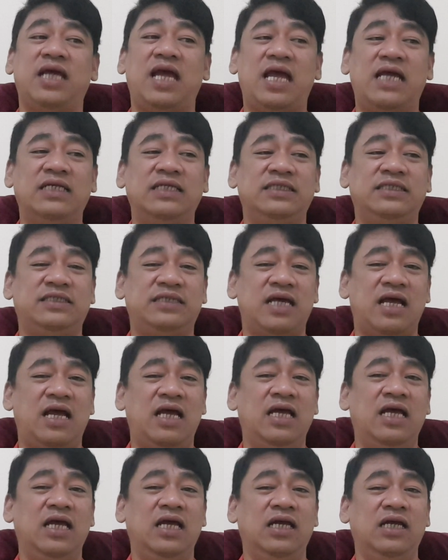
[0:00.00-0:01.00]
is
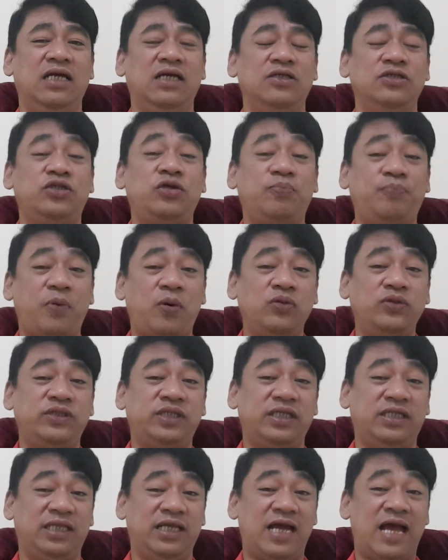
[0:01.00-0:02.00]

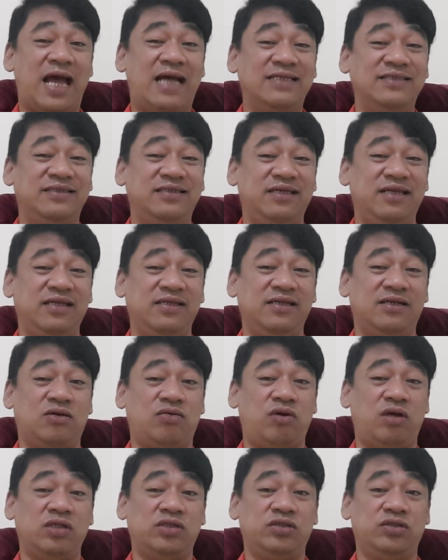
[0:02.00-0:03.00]
supposedly answering the
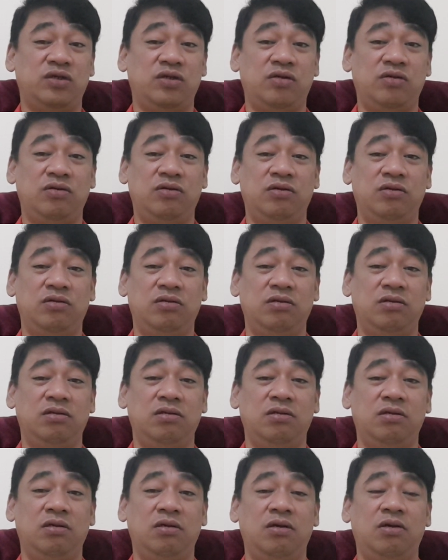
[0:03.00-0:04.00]
question,
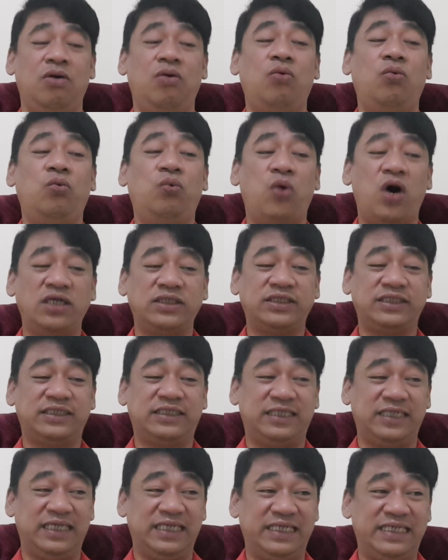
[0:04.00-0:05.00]

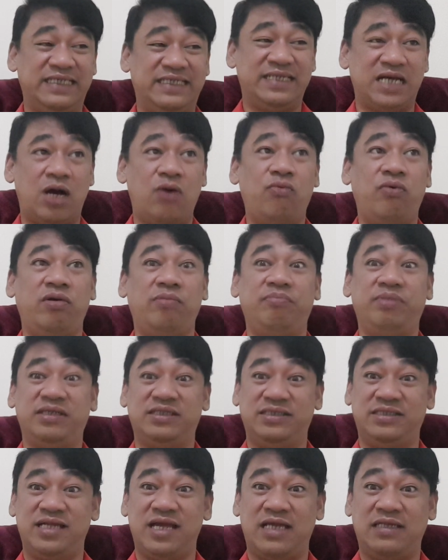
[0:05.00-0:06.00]
what is our
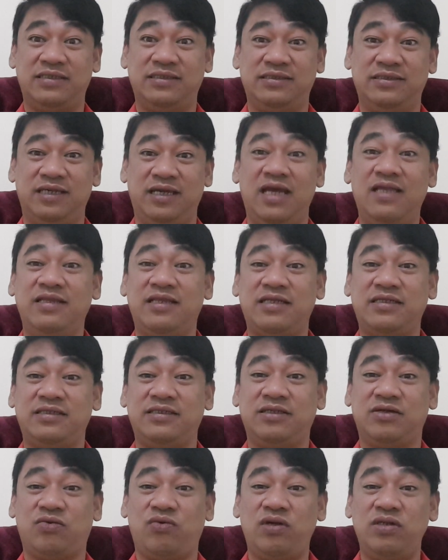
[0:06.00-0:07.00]
business? And that's
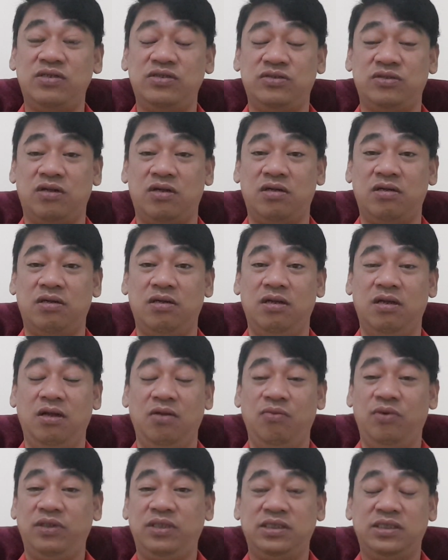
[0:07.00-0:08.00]
the question.
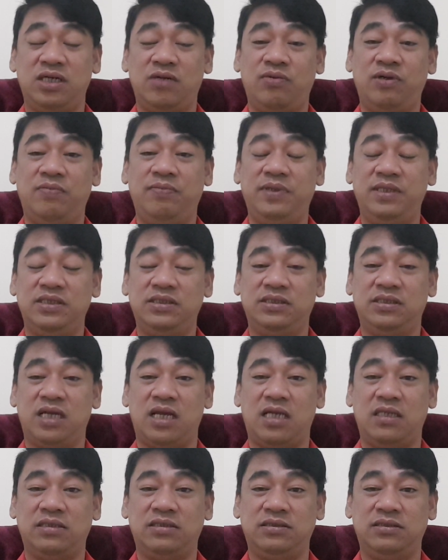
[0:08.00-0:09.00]
What is our
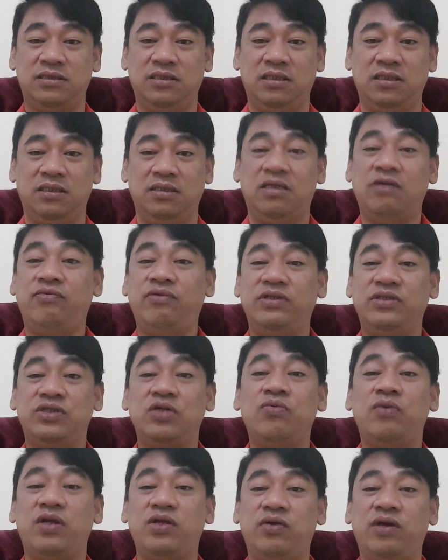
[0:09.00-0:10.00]
business? The
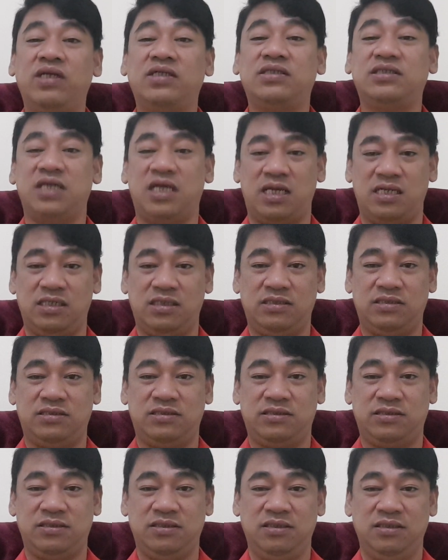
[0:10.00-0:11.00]
reason why you
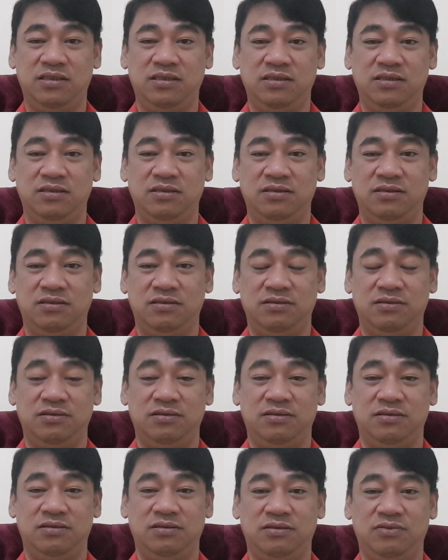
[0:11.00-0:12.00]
exist.
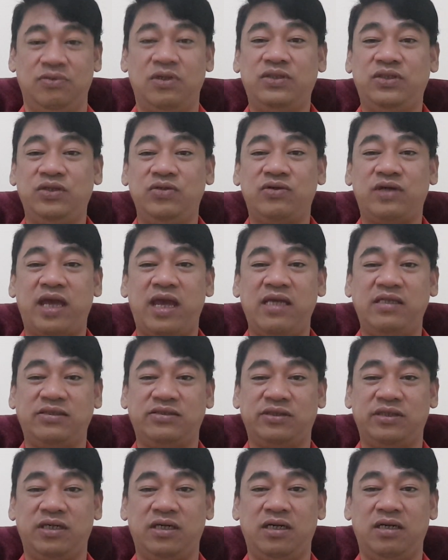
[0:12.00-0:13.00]
What do you
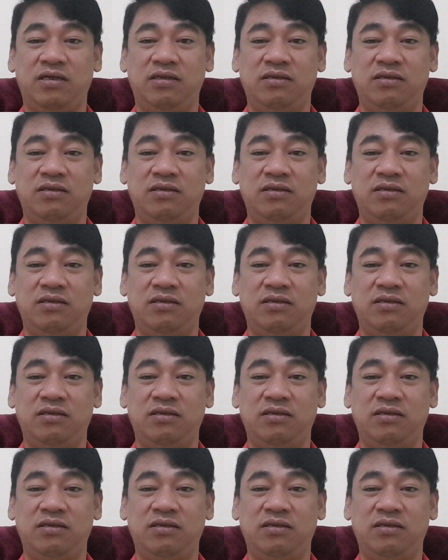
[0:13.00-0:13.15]
cater?